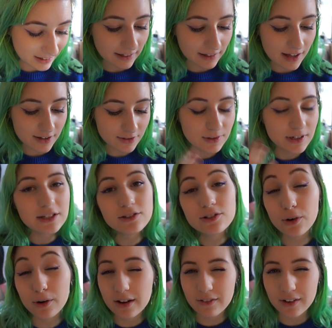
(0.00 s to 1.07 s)
And Klaus will get a
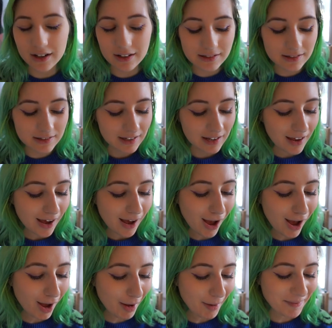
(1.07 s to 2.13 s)
Story of Us.
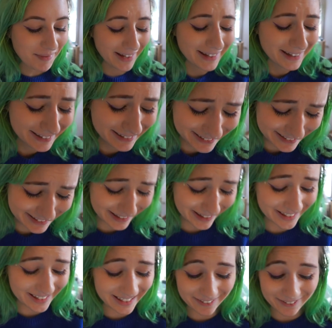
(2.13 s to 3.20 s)
Um,
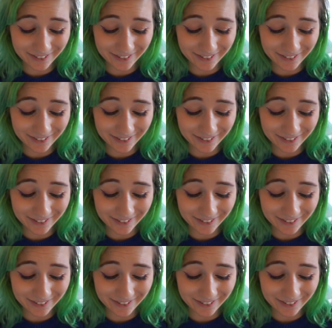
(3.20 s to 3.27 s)
Sunny